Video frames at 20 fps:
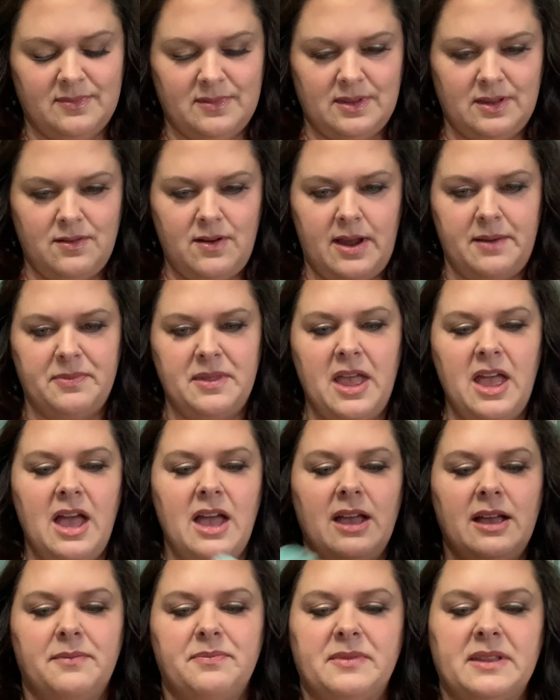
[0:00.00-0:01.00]
Nice.
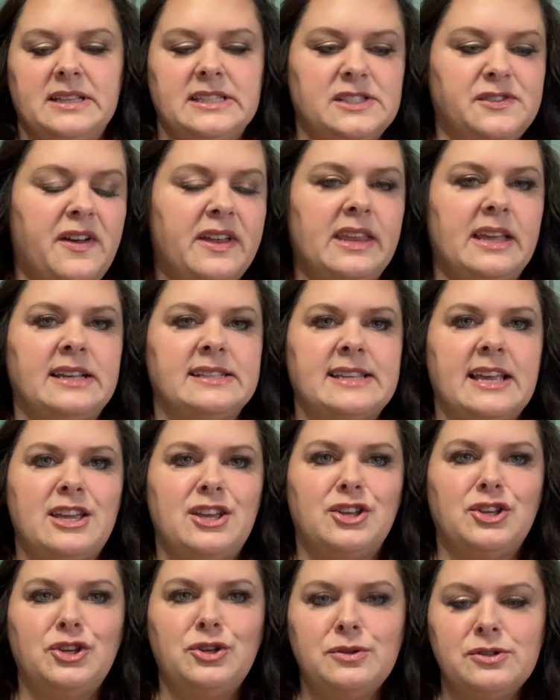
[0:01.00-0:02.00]
It's funny because I
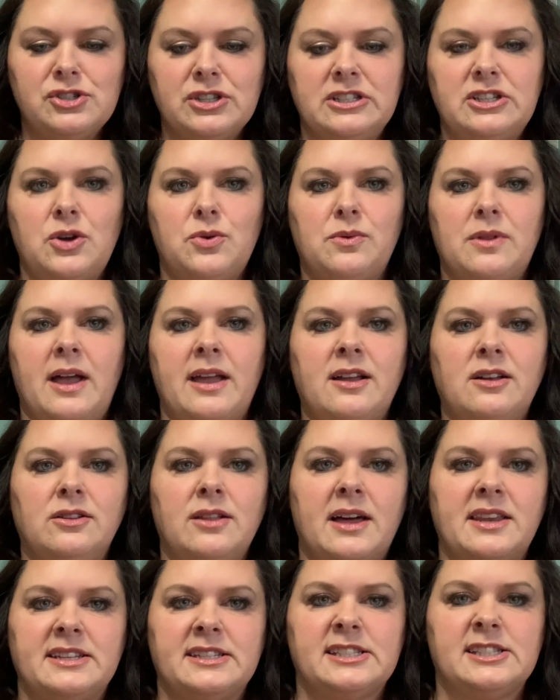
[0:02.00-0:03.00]
usually don't like a
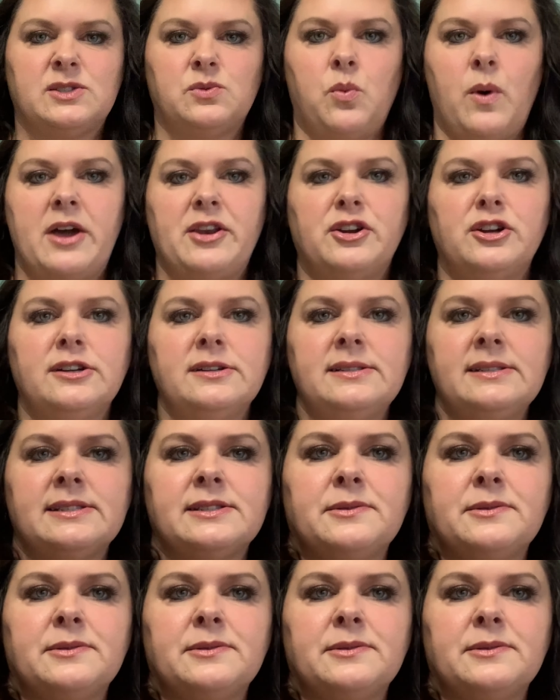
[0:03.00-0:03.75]
lot of sweaters.